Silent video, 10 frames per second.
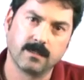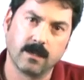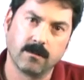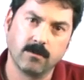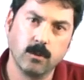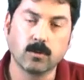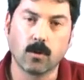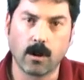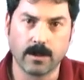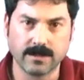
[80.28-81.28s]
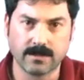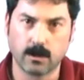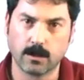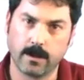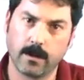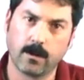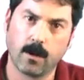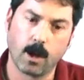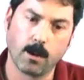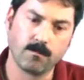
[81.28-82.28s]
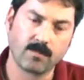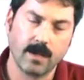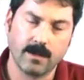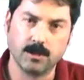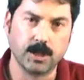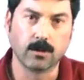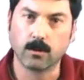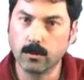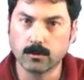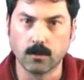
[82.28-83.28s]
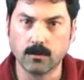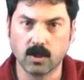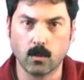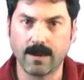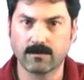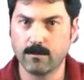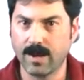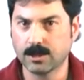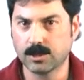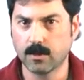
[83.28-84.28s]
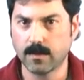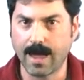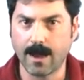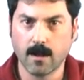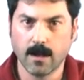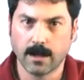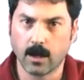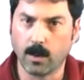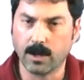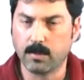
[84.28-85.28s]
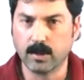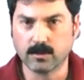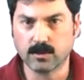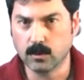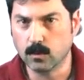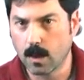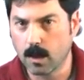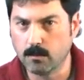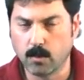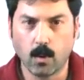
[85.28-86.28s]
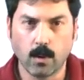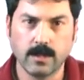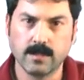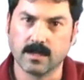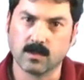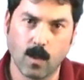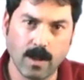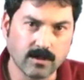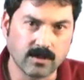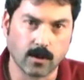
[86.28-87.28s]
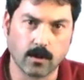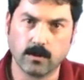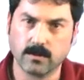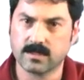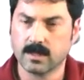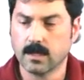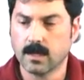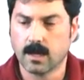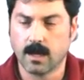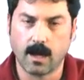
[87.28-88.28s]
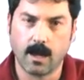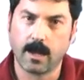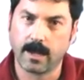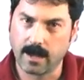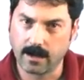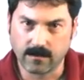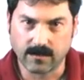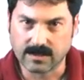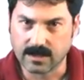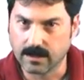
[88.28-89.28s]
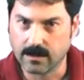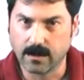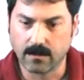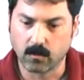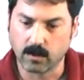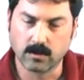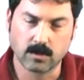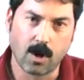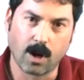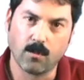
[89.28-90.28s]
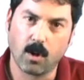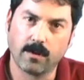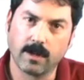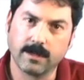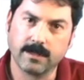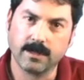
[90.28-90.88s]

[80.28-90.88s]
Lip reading: a neutral audience. They're gender neutral, so we have to make sure that it appeals to boys as well as girls. Again, if we're talking about